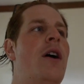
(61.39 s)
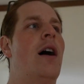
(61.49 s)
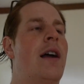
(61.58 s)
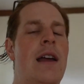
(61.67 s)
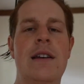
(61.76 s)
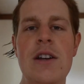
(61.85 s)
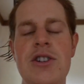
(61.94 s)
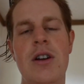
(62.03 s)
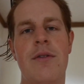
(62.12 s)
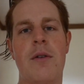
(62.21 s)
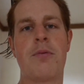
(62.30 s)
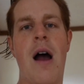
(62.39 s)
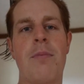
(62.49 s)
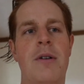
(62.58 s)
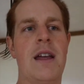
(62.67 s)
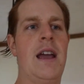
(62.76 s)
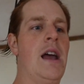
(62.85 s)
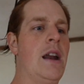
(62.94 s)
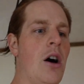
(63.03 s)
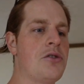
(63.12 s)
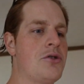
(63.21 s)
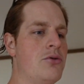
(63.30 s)
the condition of the property and
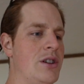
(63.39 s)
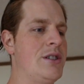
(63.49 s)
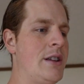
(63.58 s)
also just